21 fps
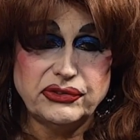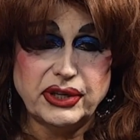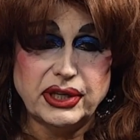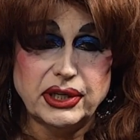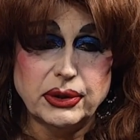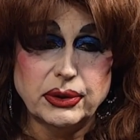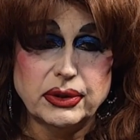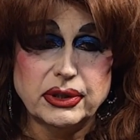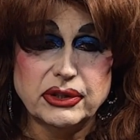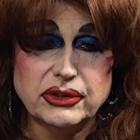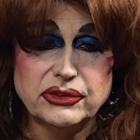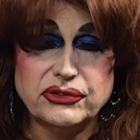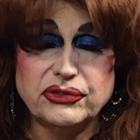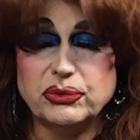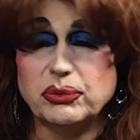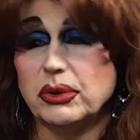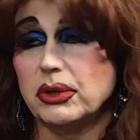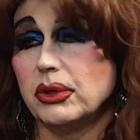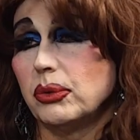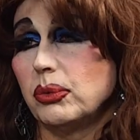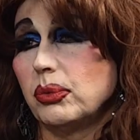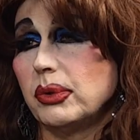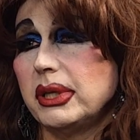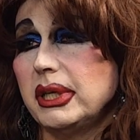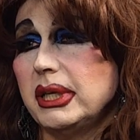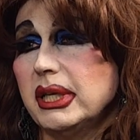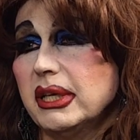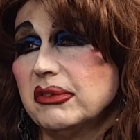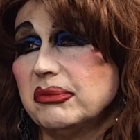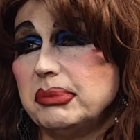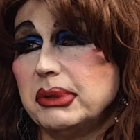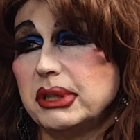areas where we
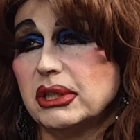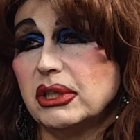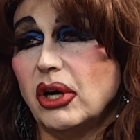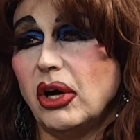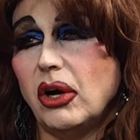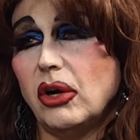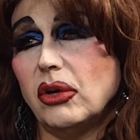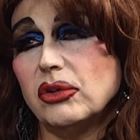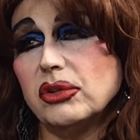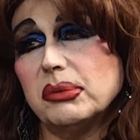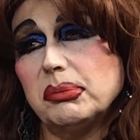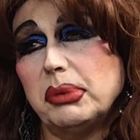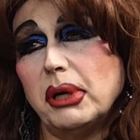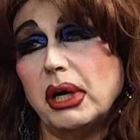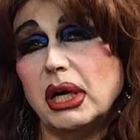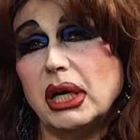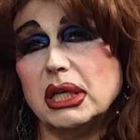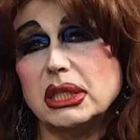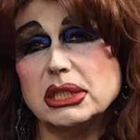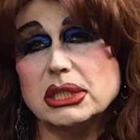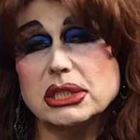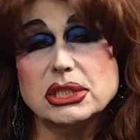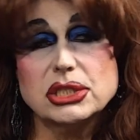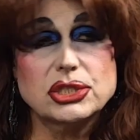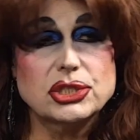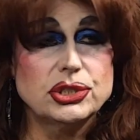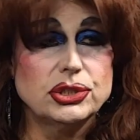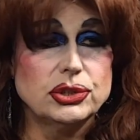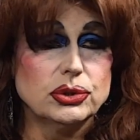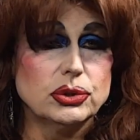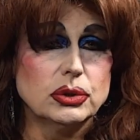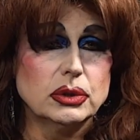have been called upon
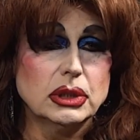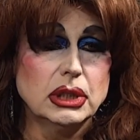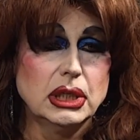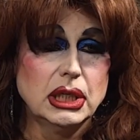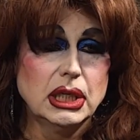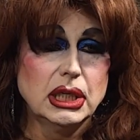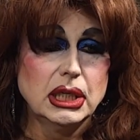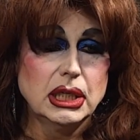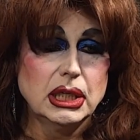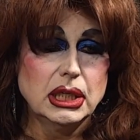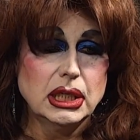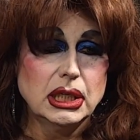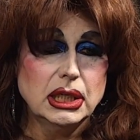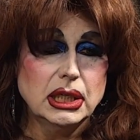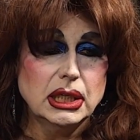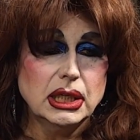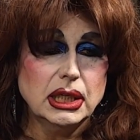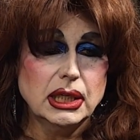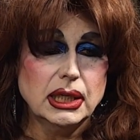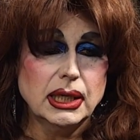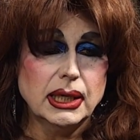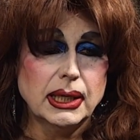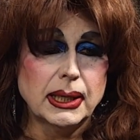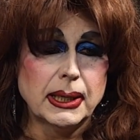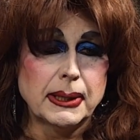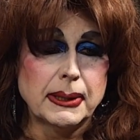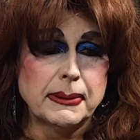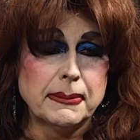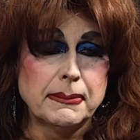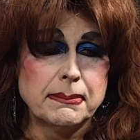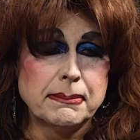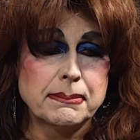to,
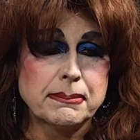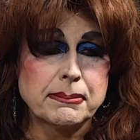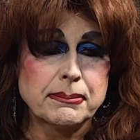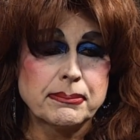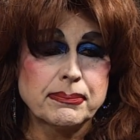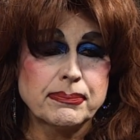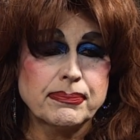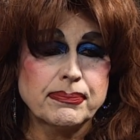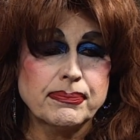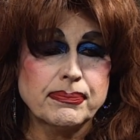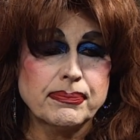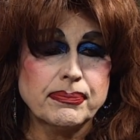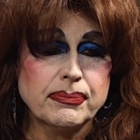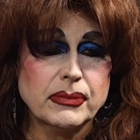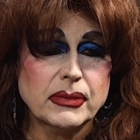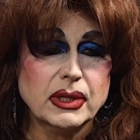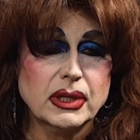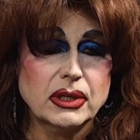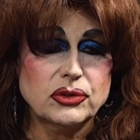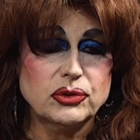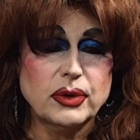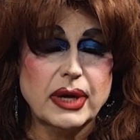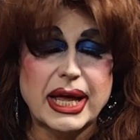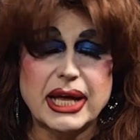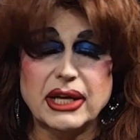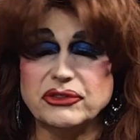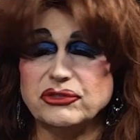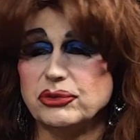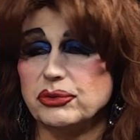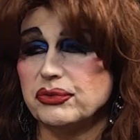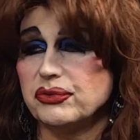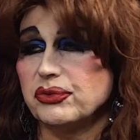um, to
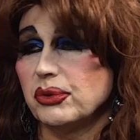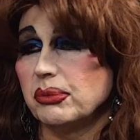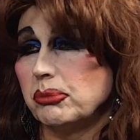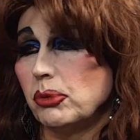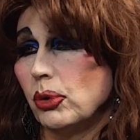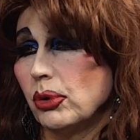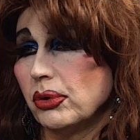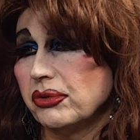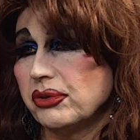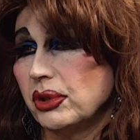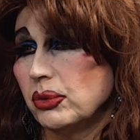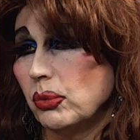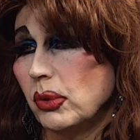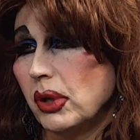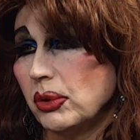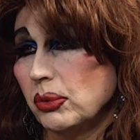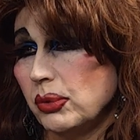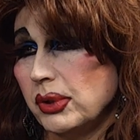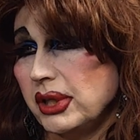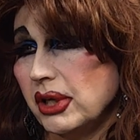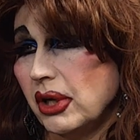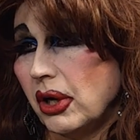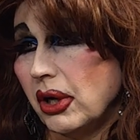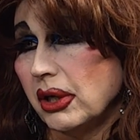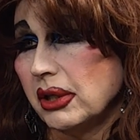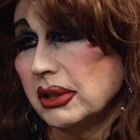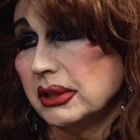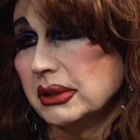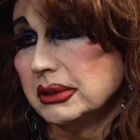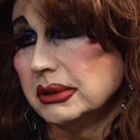answer for more than what we are.